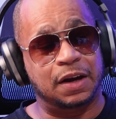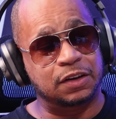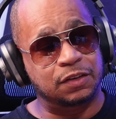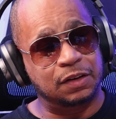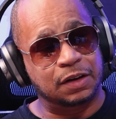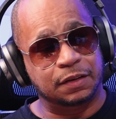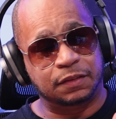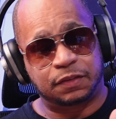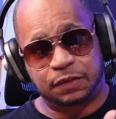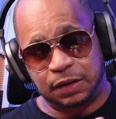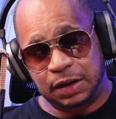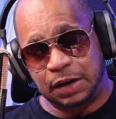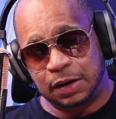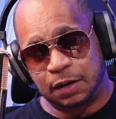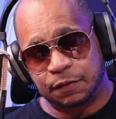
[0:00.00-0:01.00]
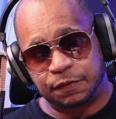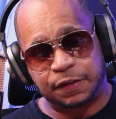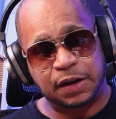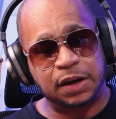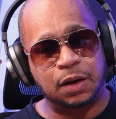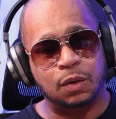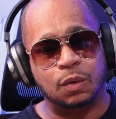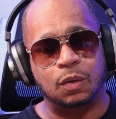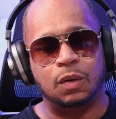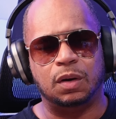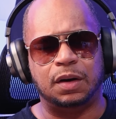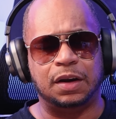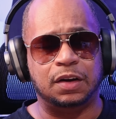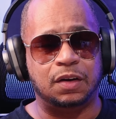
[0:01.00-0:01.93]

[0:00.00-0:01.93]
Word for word: as you can see in the video and